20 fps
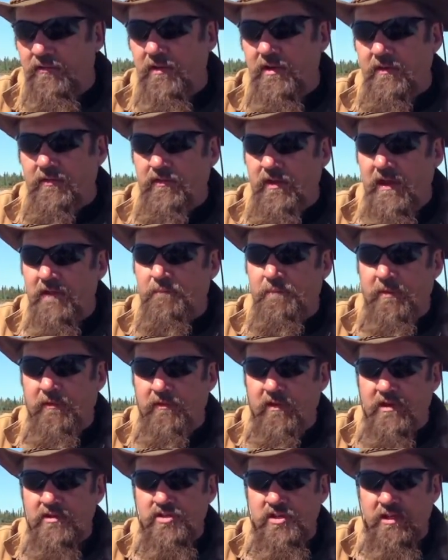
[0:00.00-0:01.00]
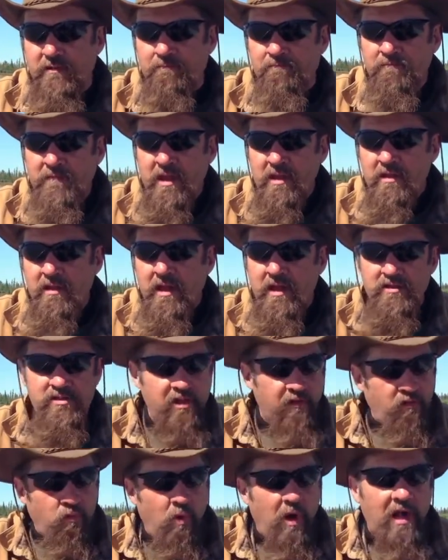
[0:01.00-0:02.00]
in a safe position and
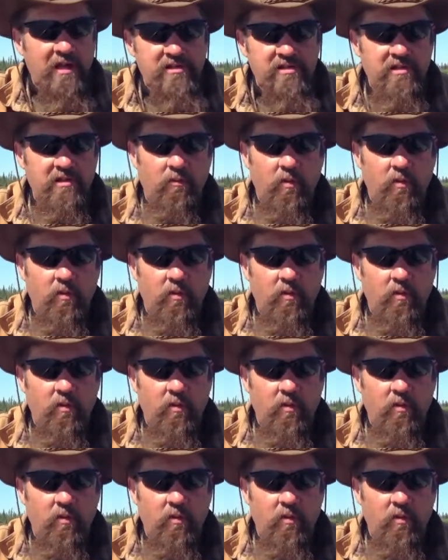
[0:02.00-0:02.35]
just watched the